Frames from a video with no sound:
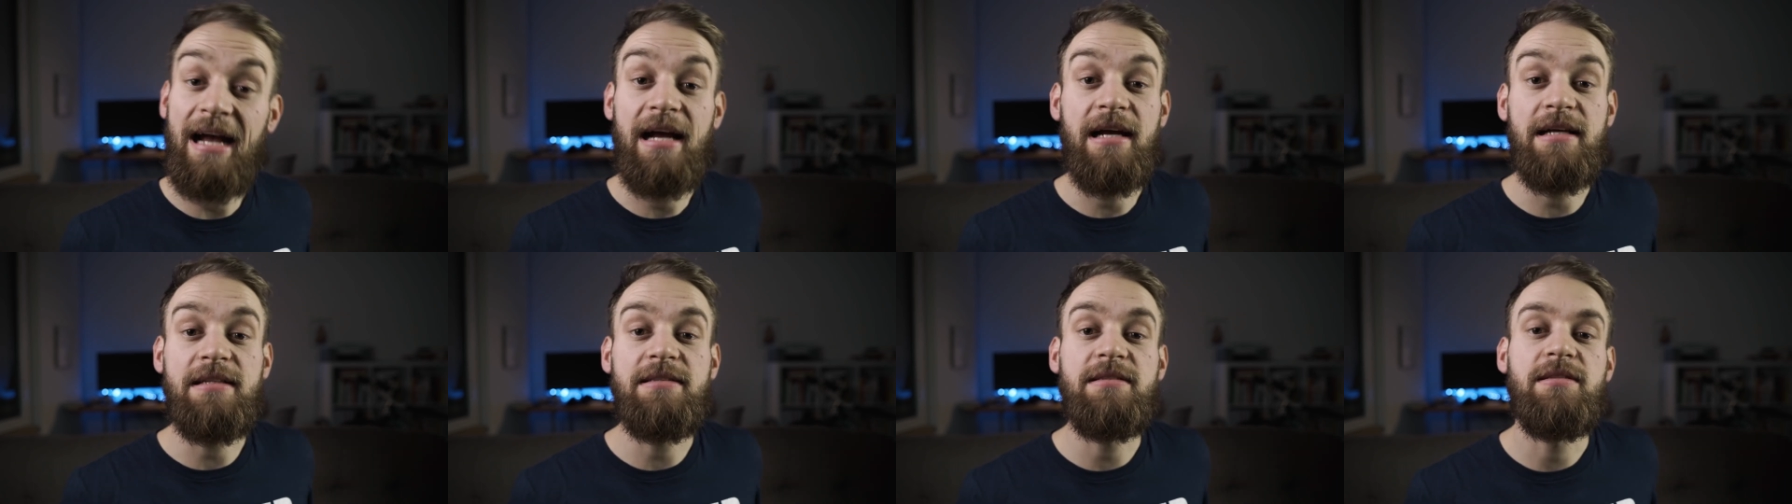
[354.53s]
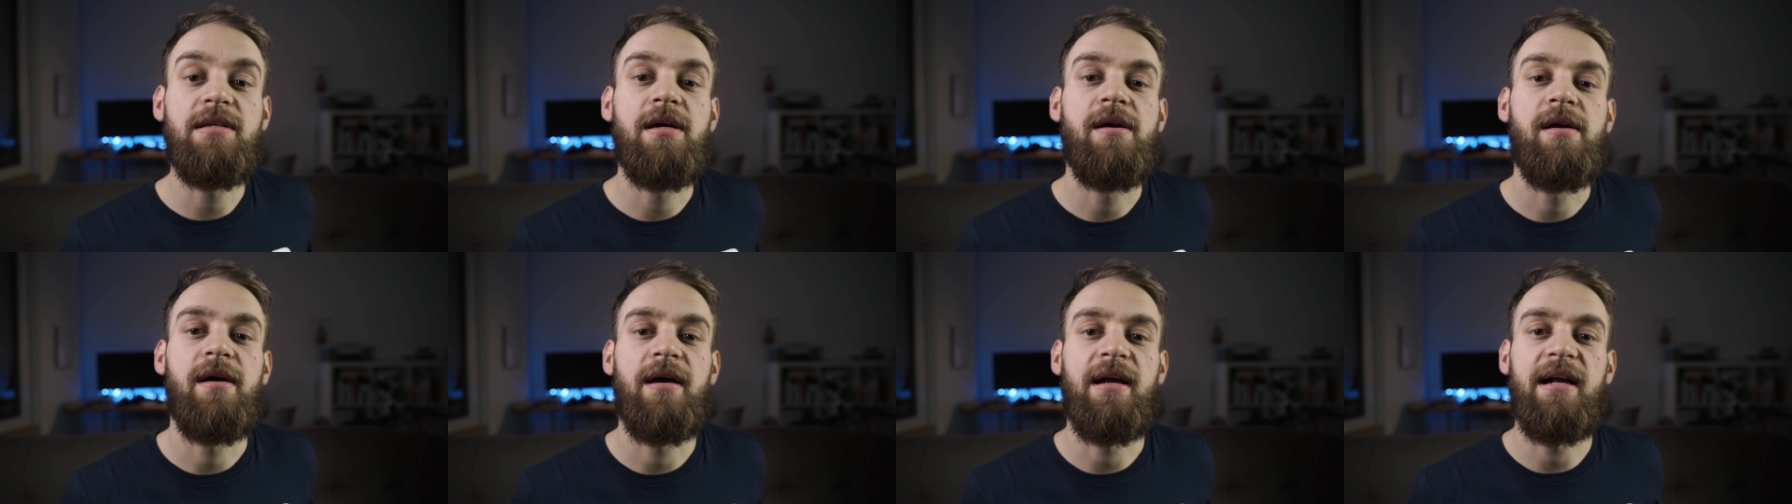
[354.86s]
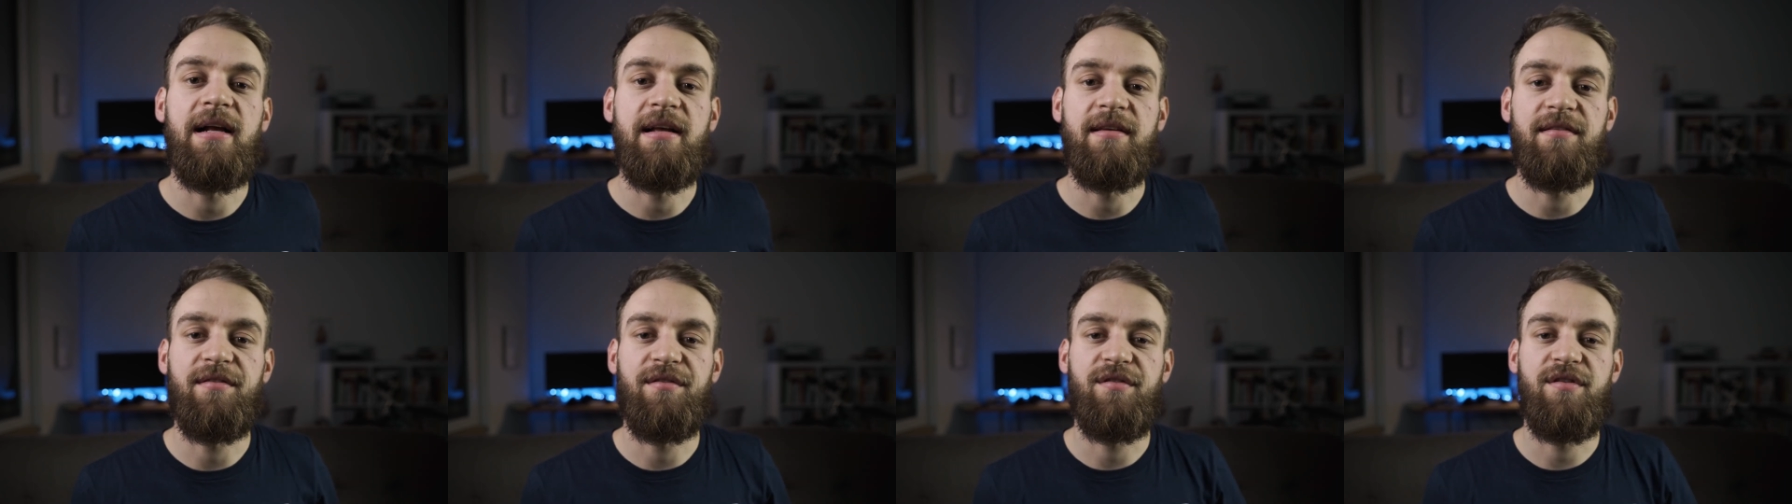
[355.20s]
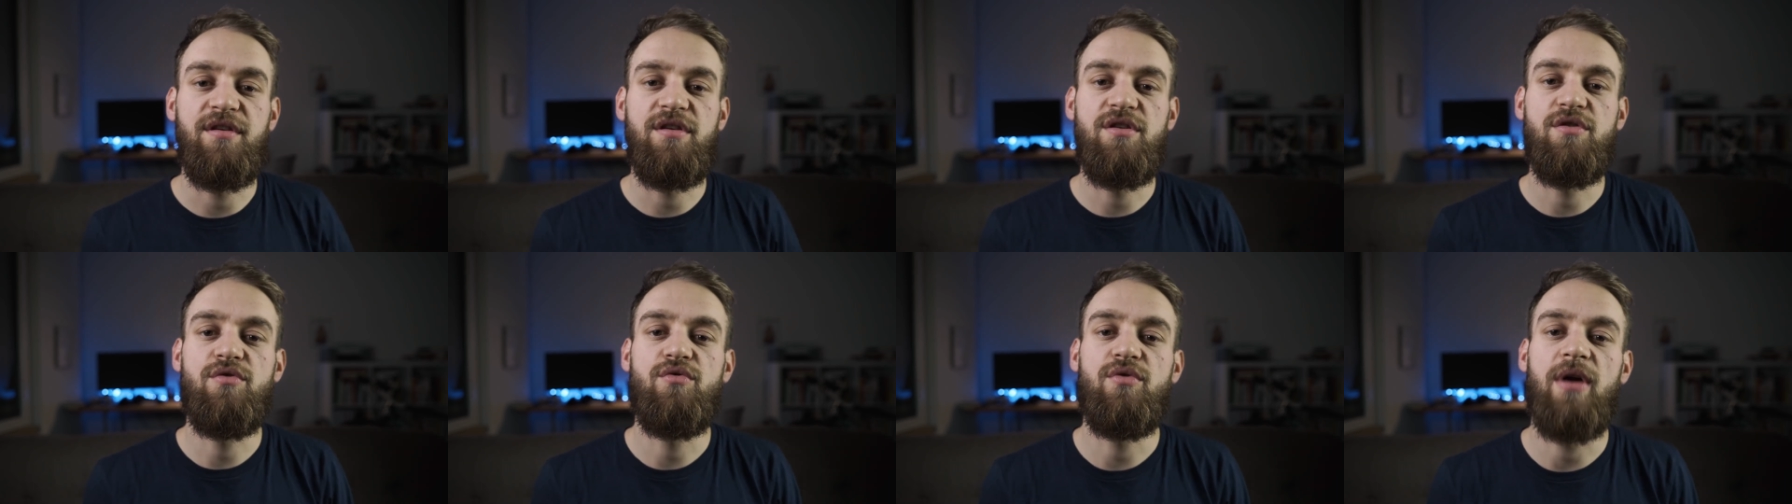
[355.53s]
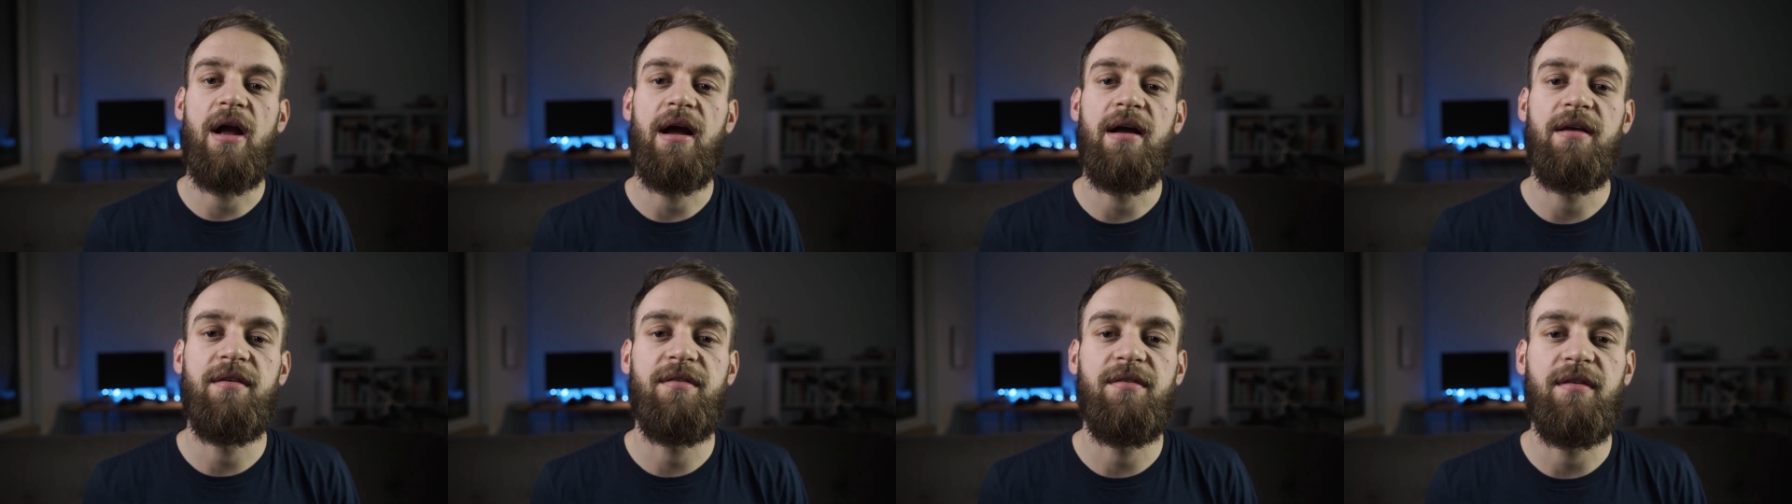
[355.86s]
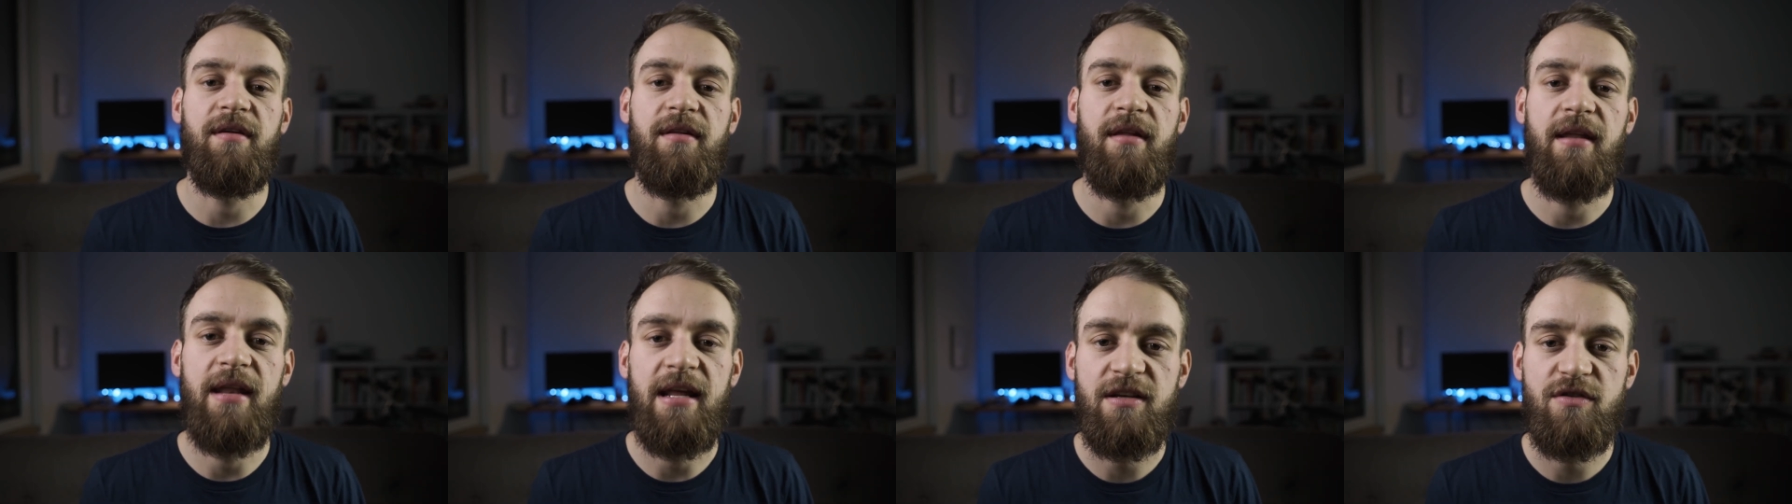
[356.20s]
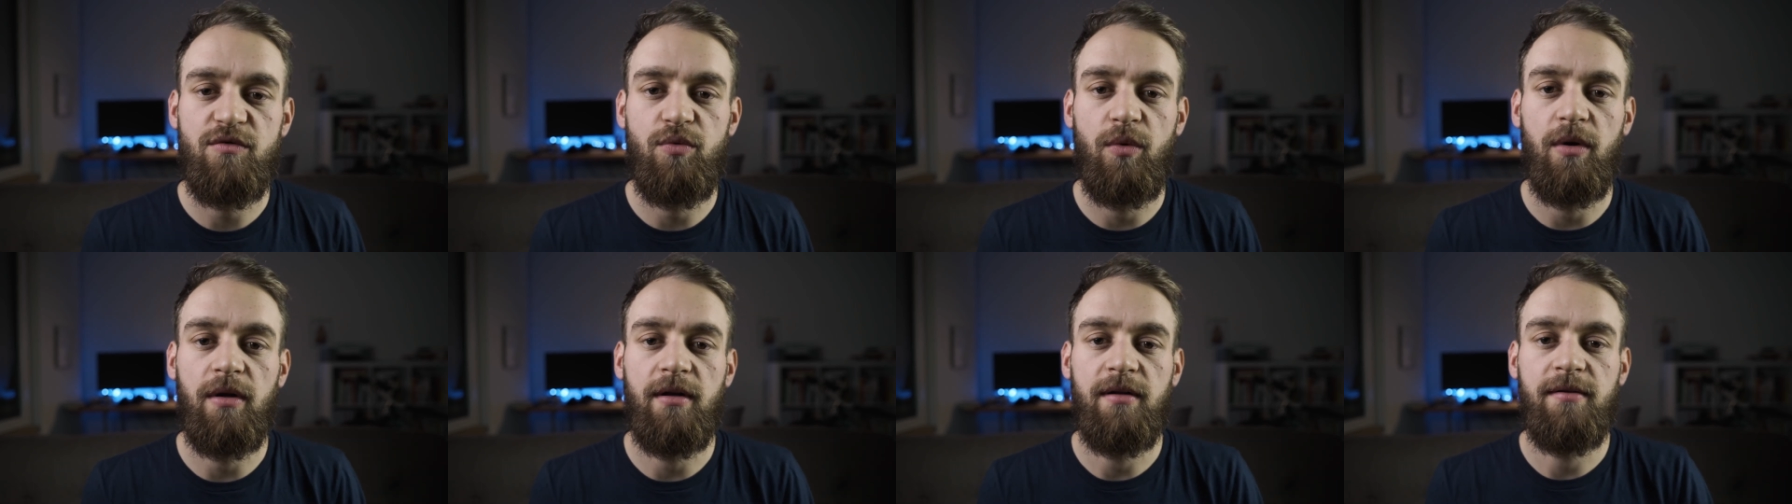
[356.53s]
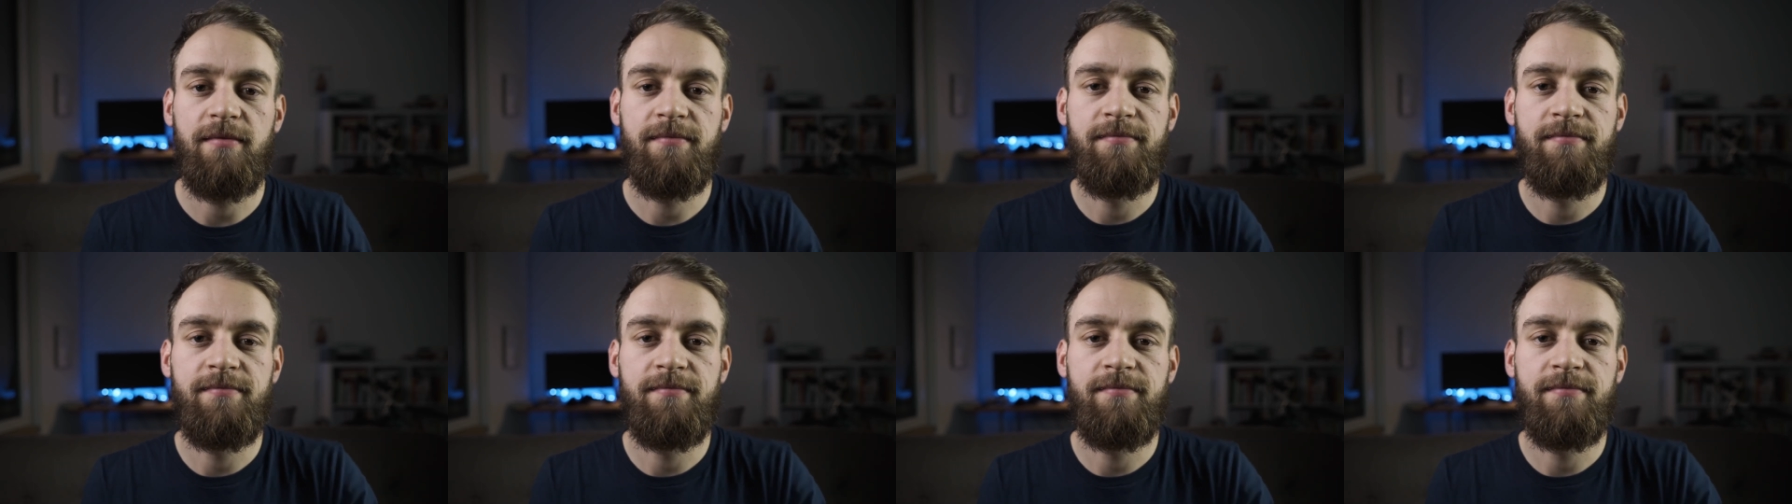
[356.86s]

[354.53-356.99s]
and I'll see you guys in the next one.